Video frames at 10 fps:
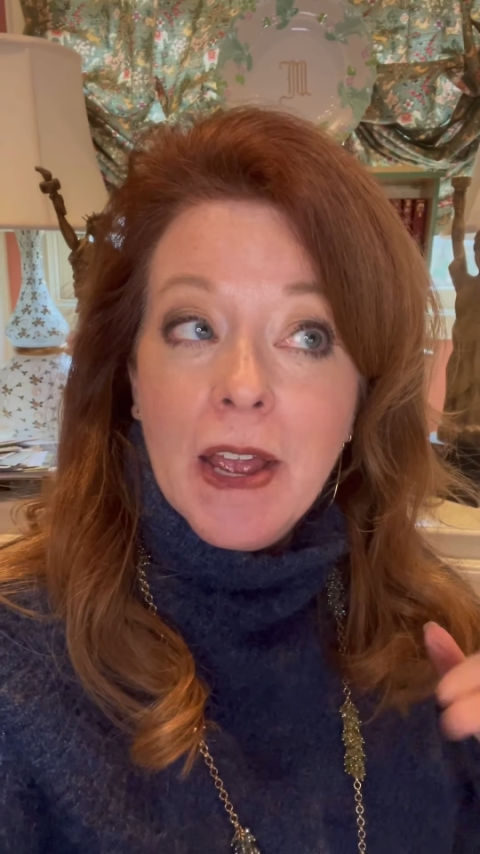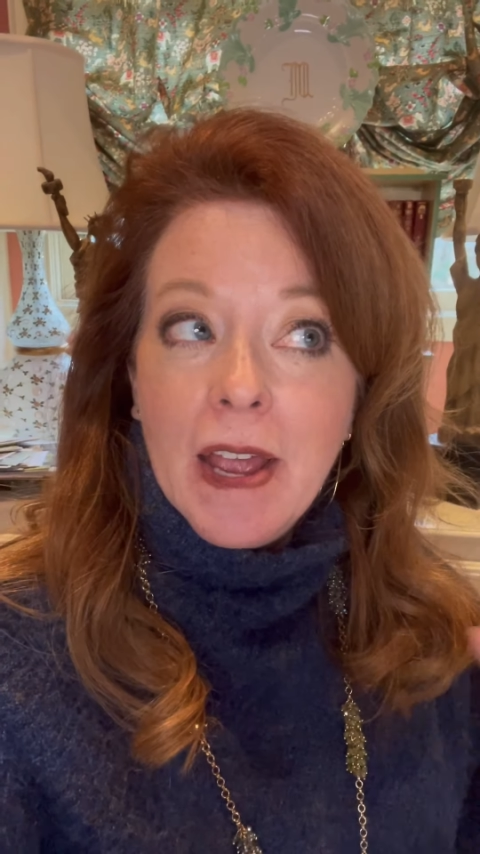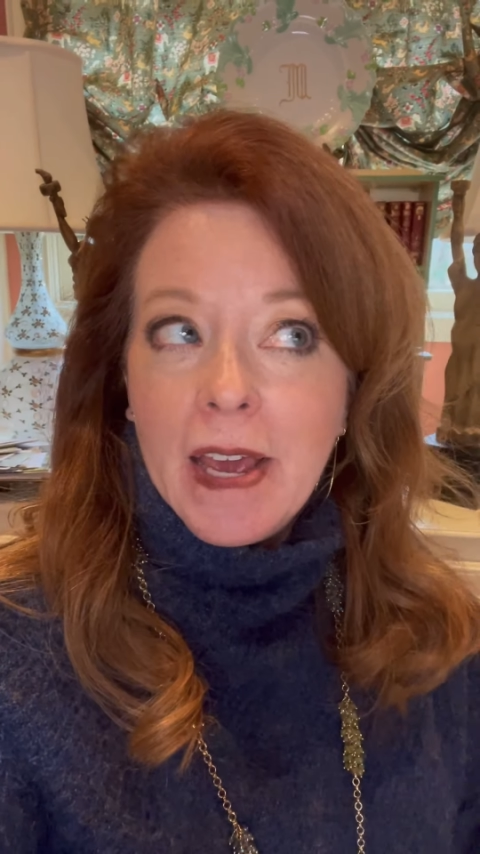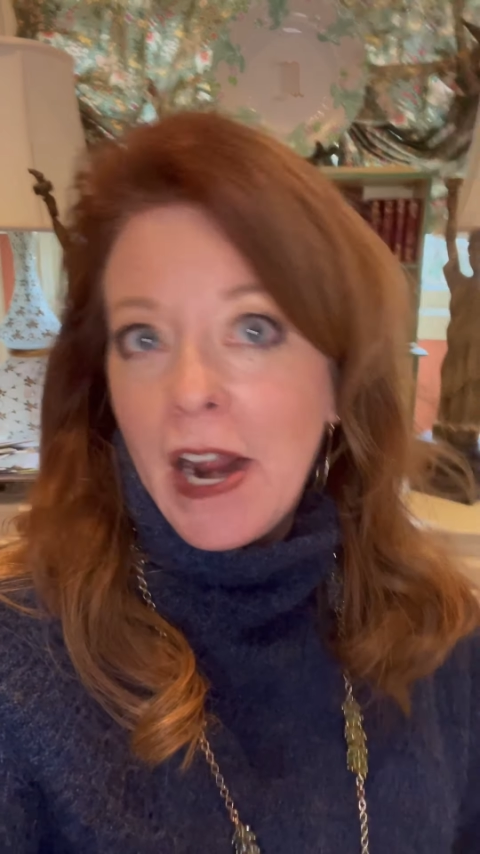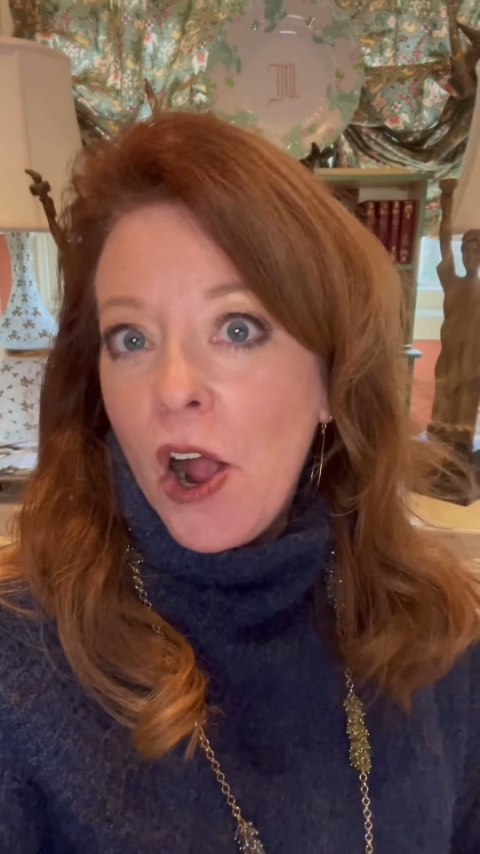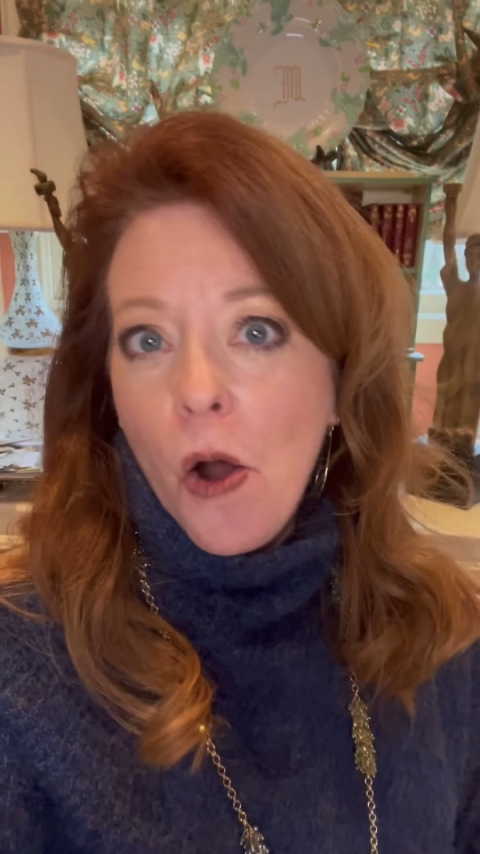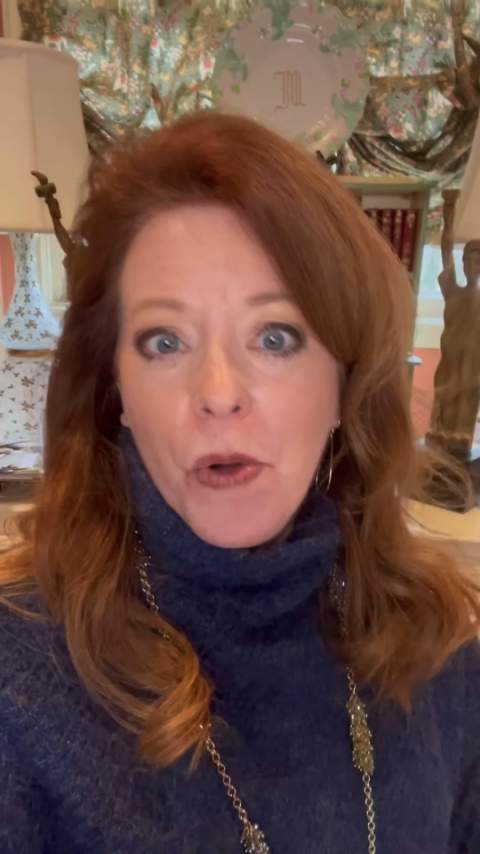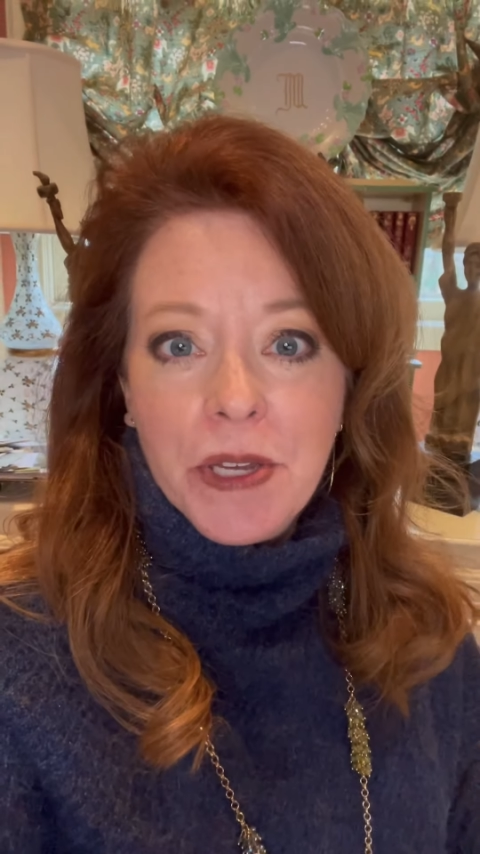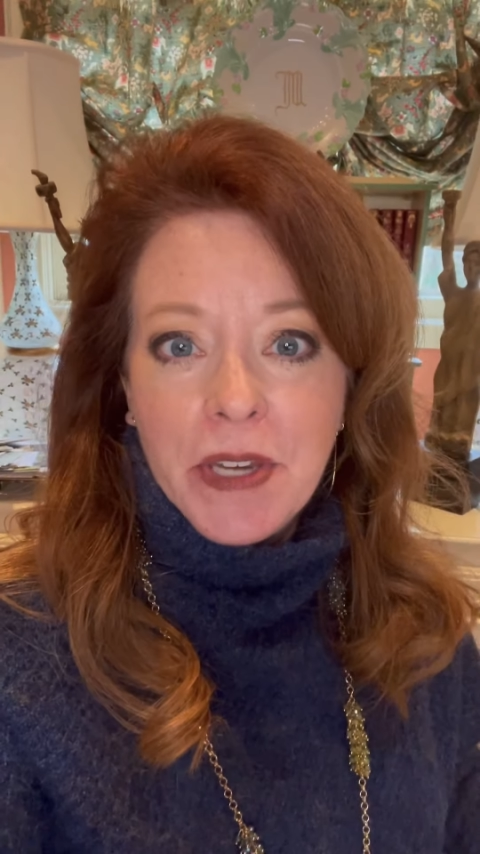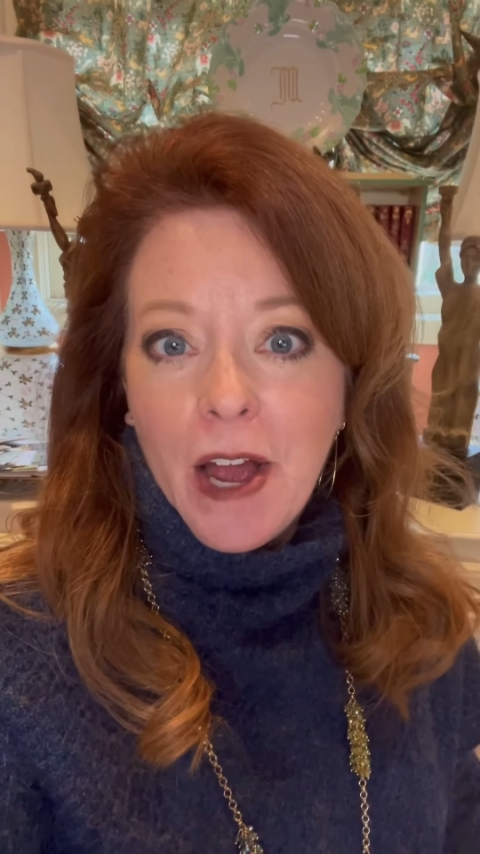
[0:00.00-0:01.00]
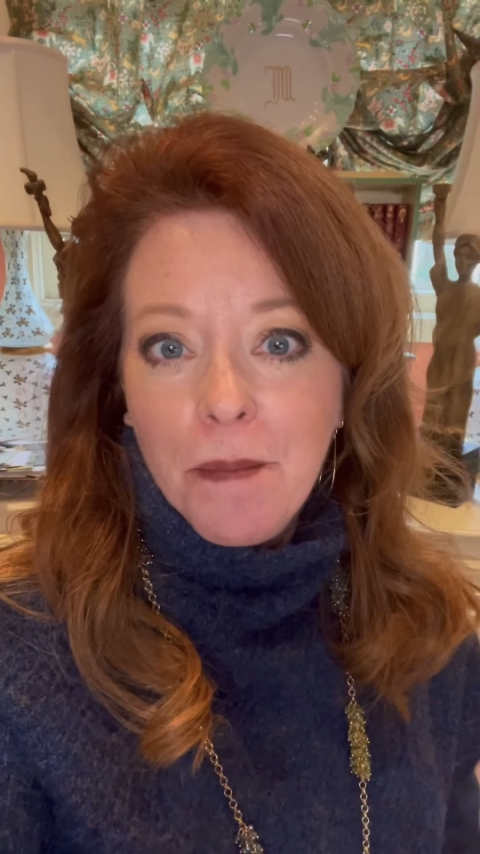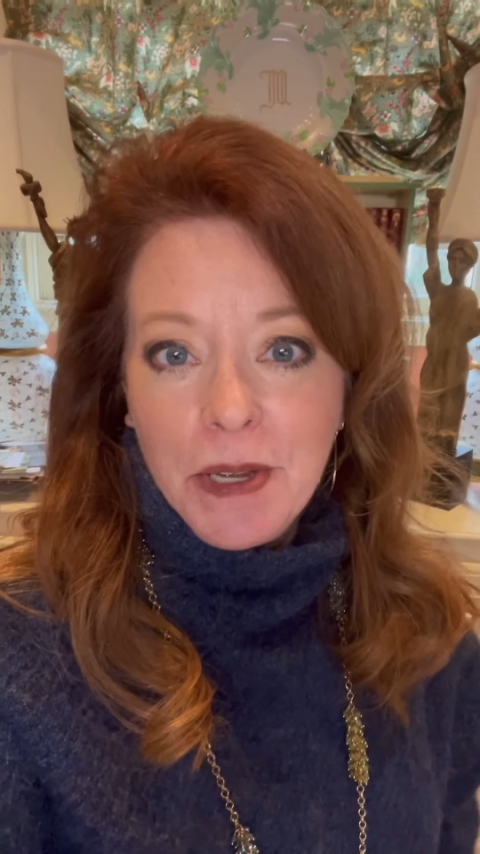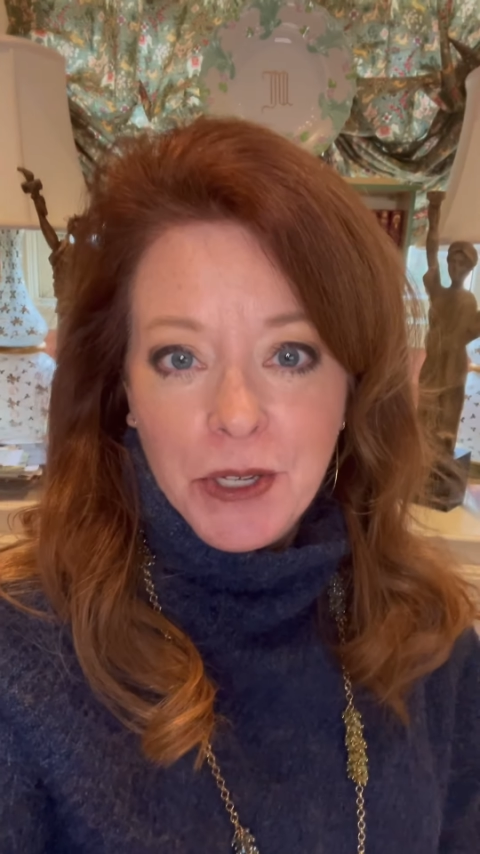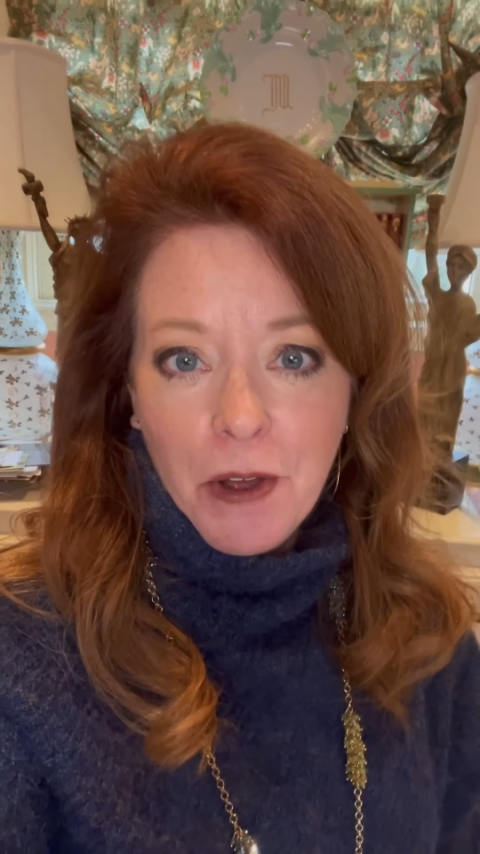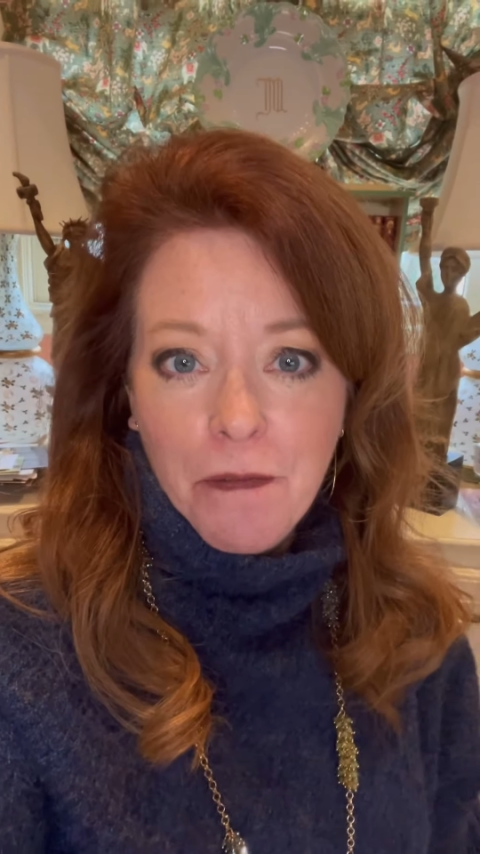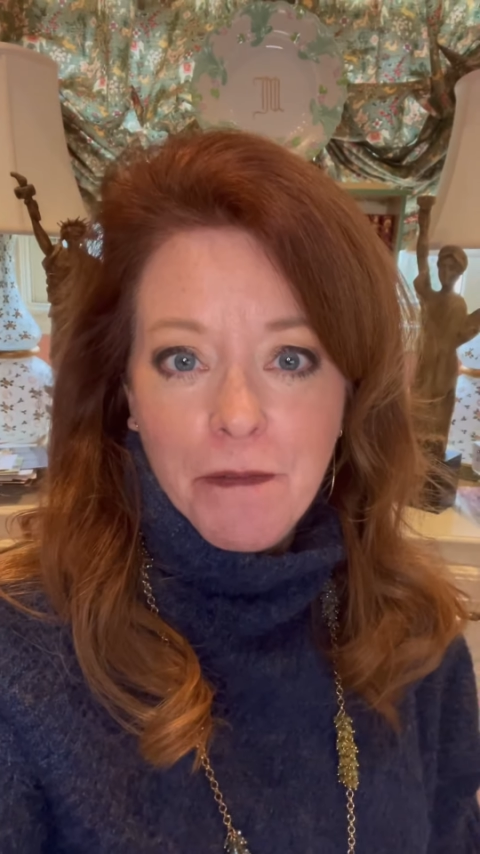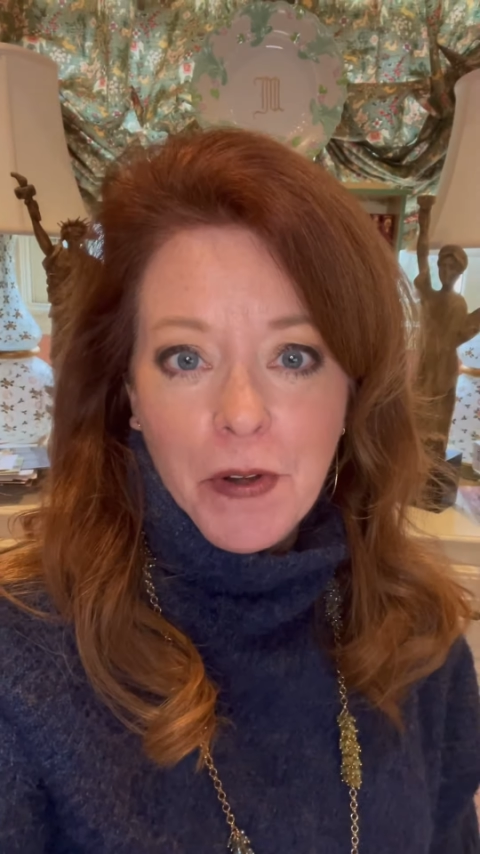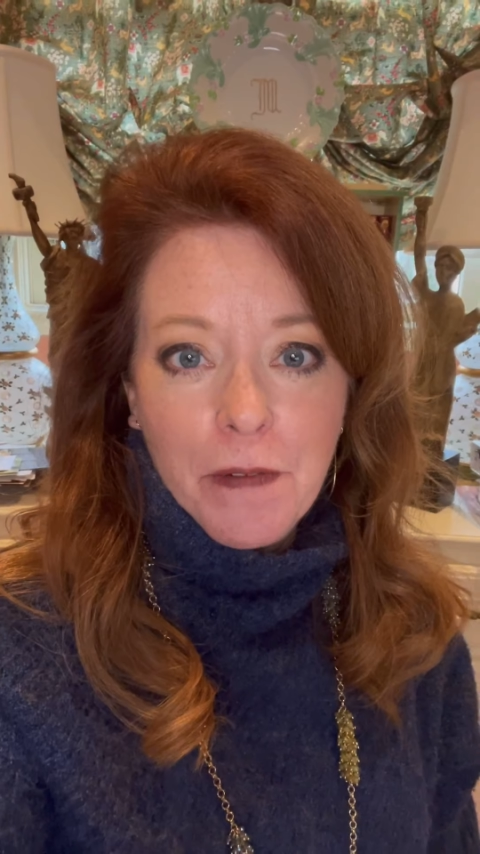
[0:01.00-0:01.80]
And I always count myself very